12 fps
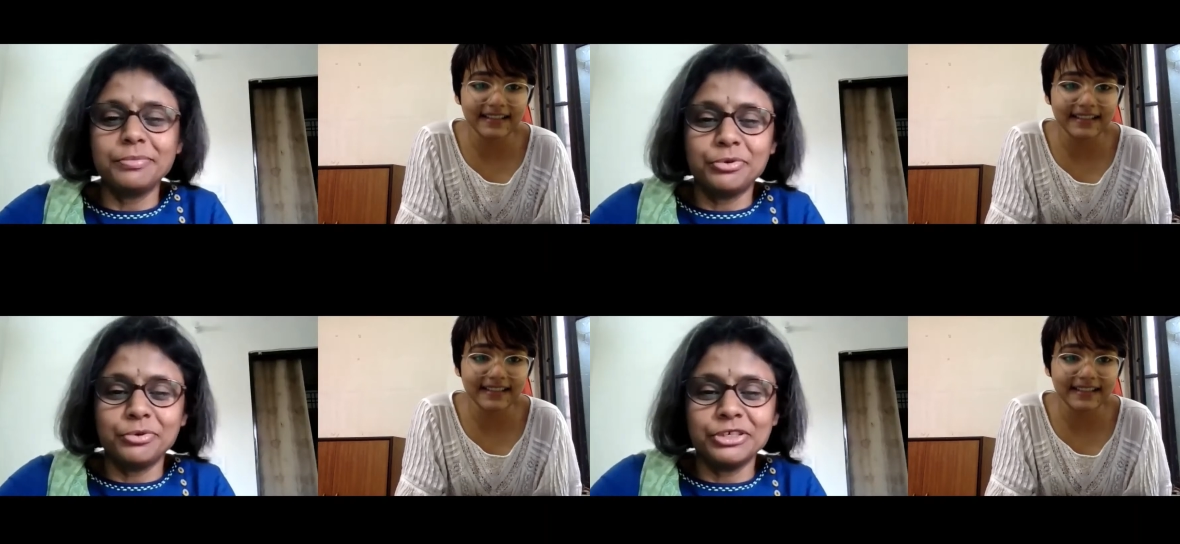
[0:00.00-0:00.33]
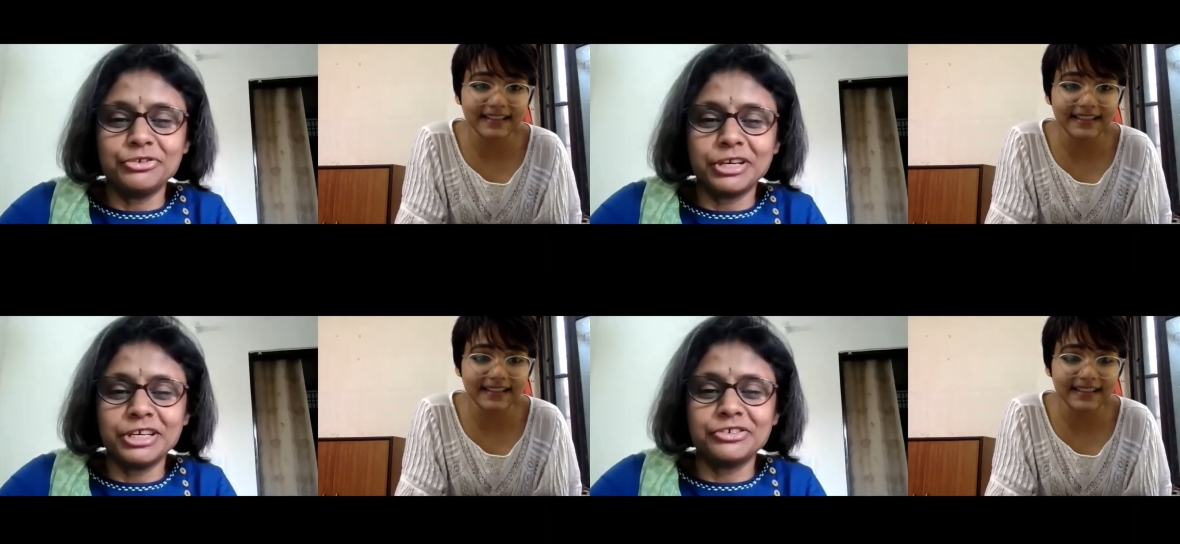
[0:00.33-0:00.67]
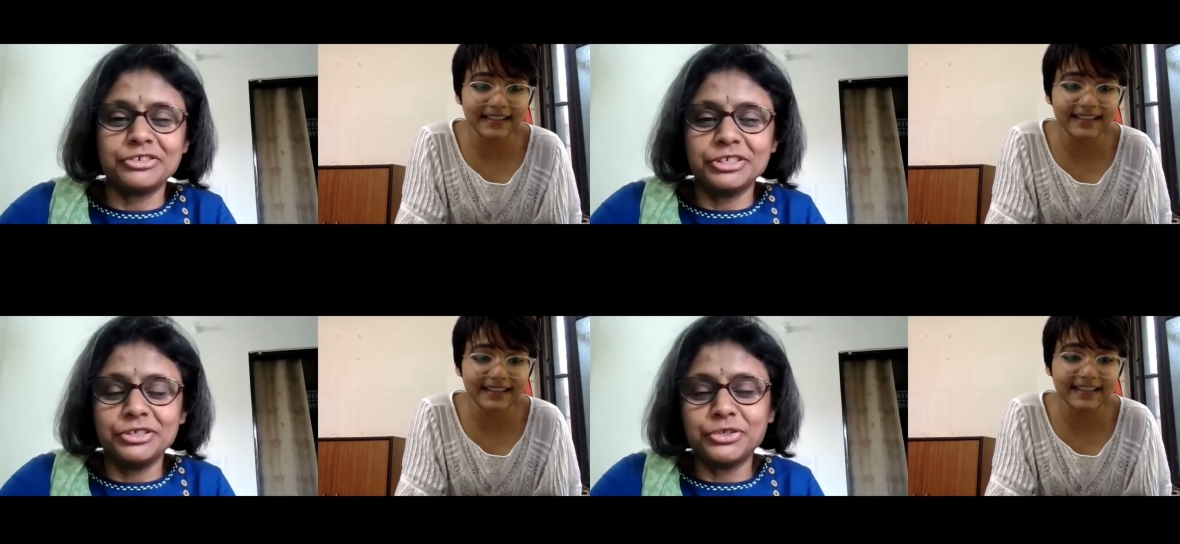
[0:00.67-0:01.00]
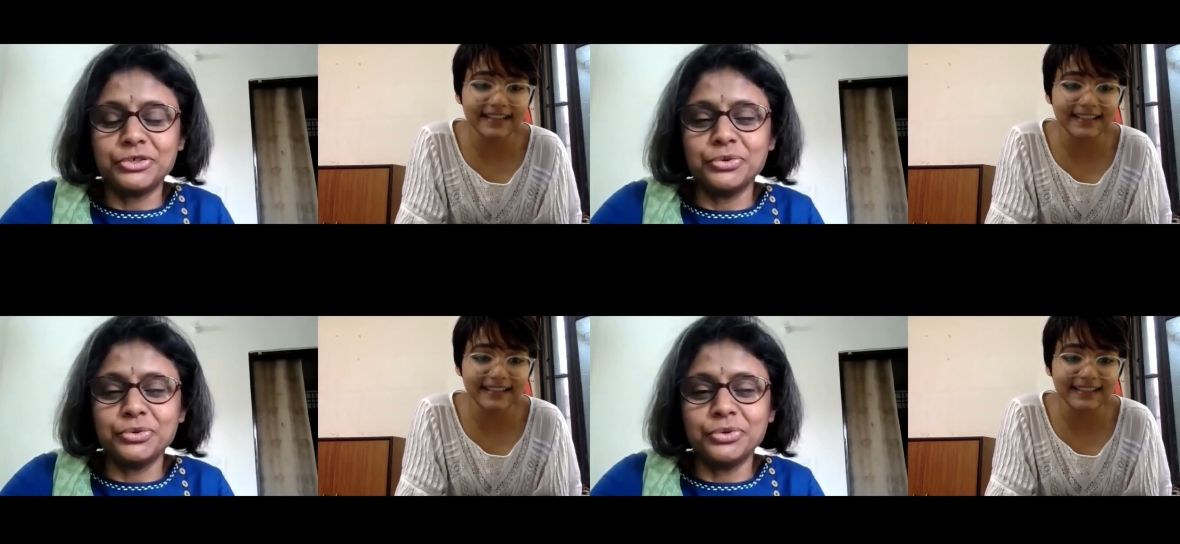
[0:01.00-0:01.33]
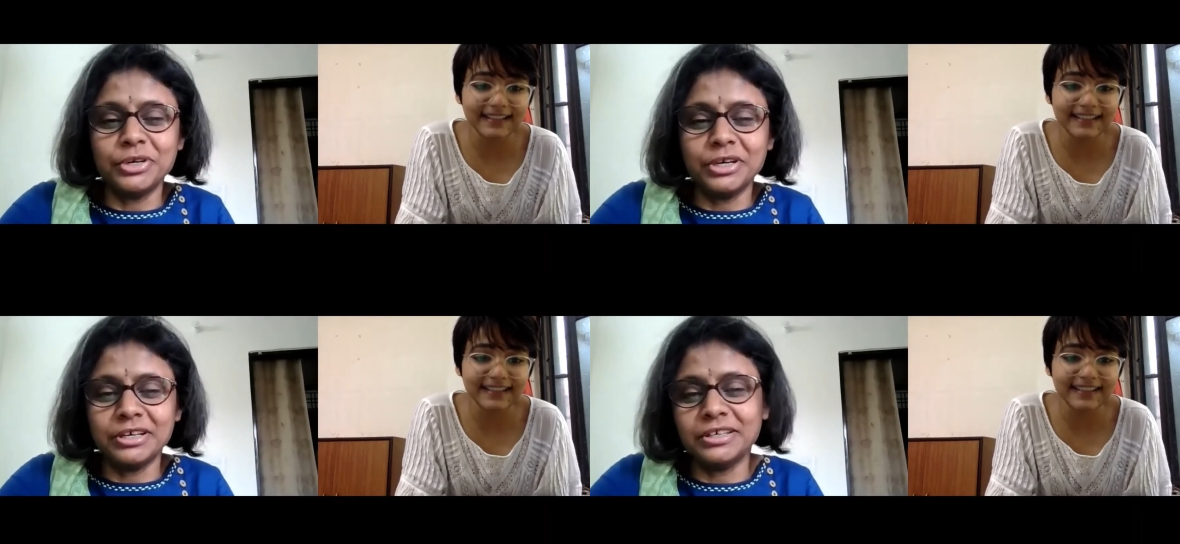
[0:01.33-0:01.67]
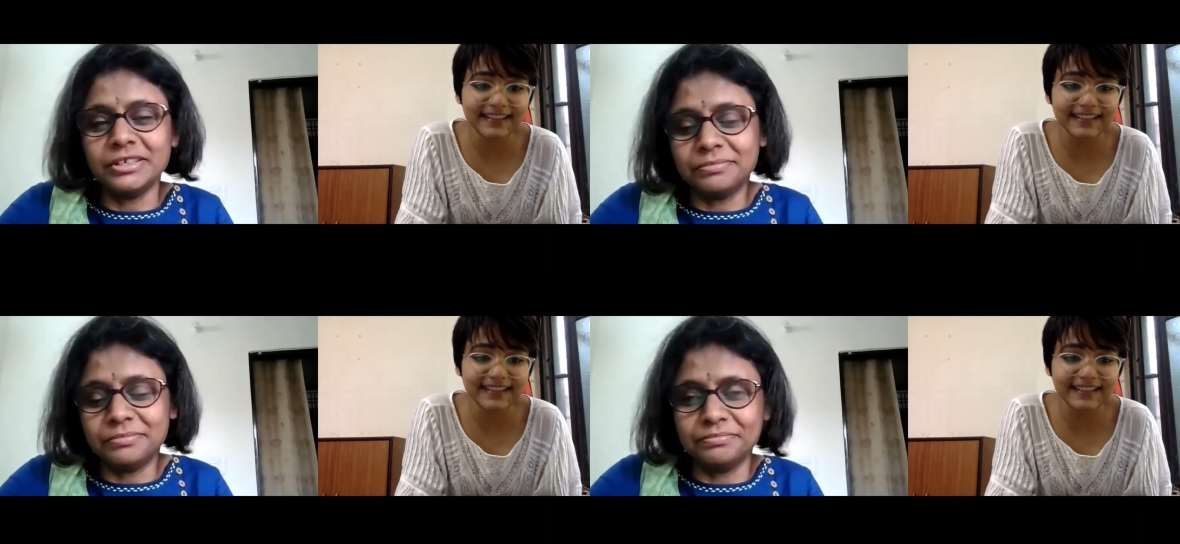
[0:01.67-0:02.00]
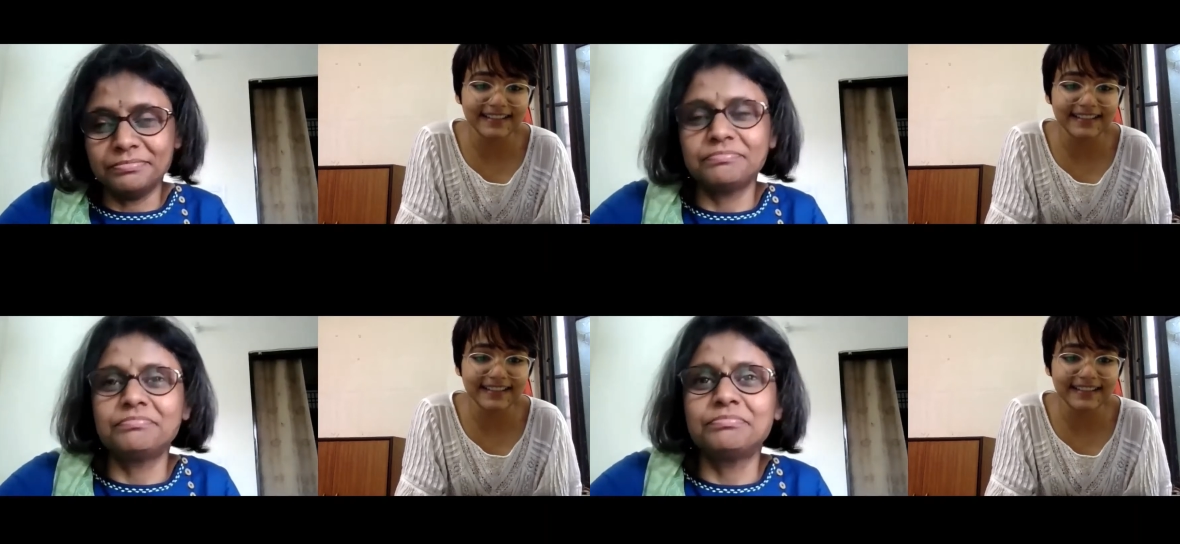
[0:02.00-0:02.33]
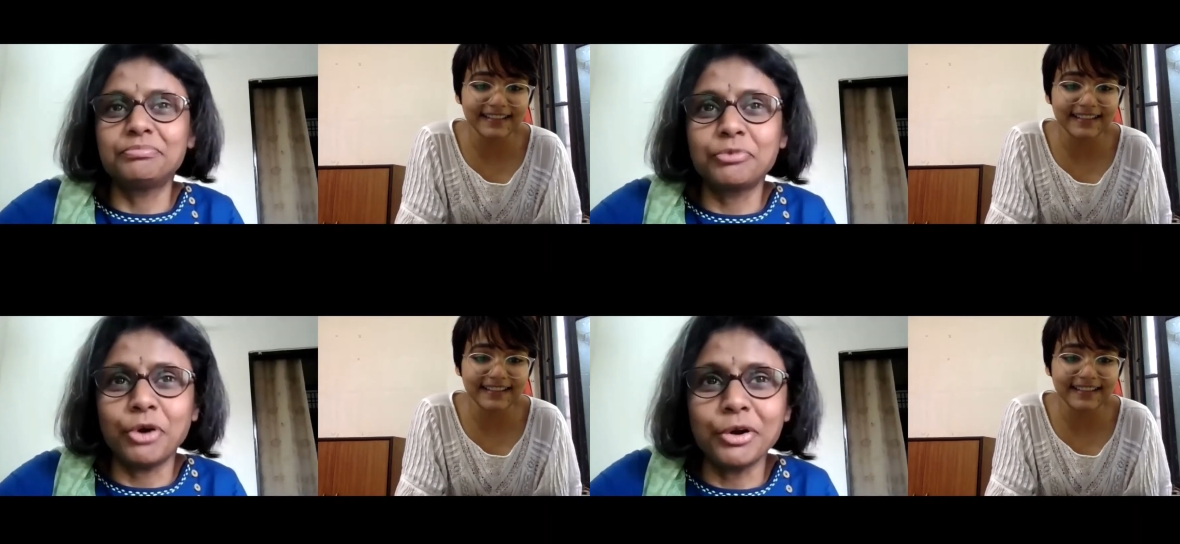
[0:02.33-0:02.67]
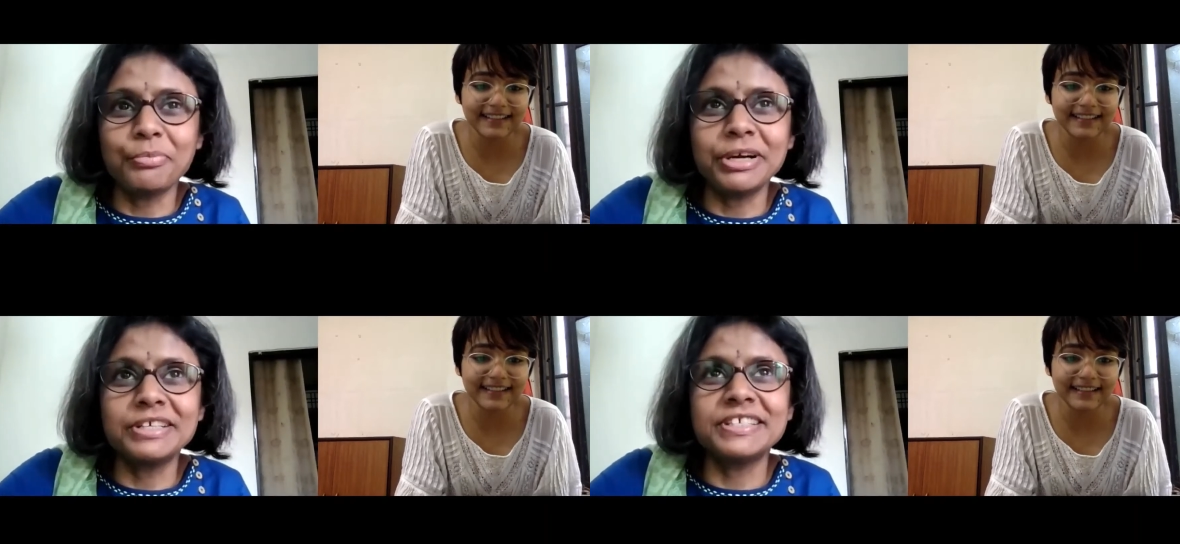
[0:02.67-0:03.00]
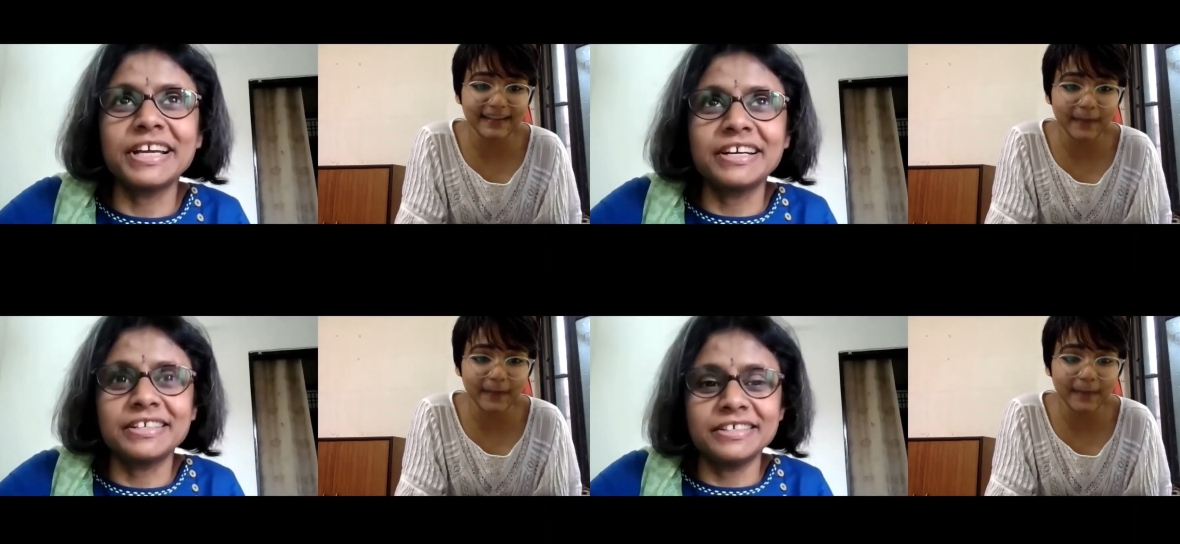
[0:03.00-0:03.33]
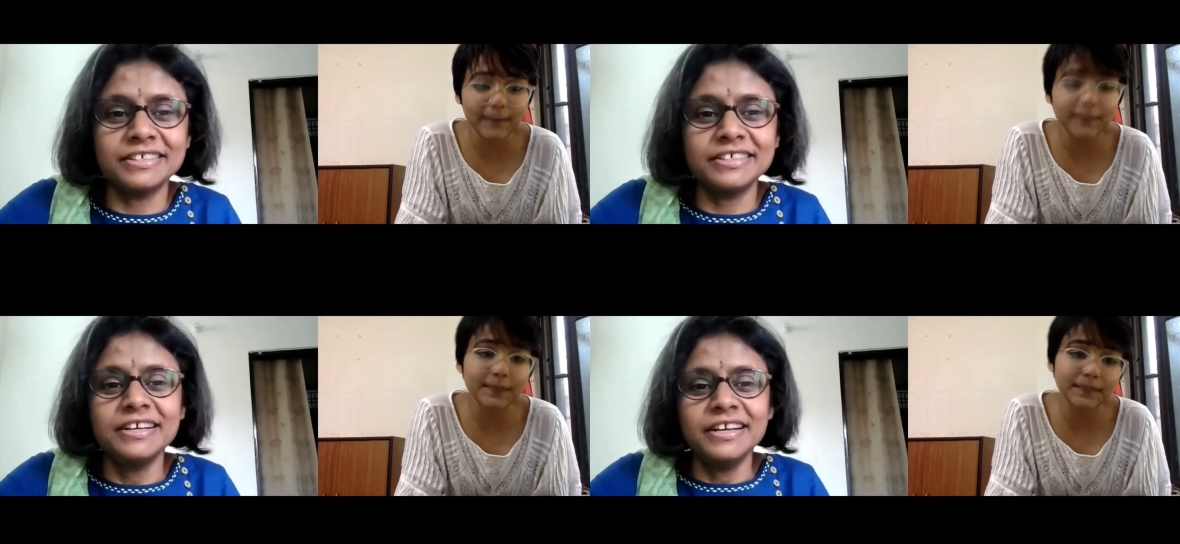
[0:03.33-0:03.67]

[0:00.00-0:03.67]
Speaker 1: to education to corporate sector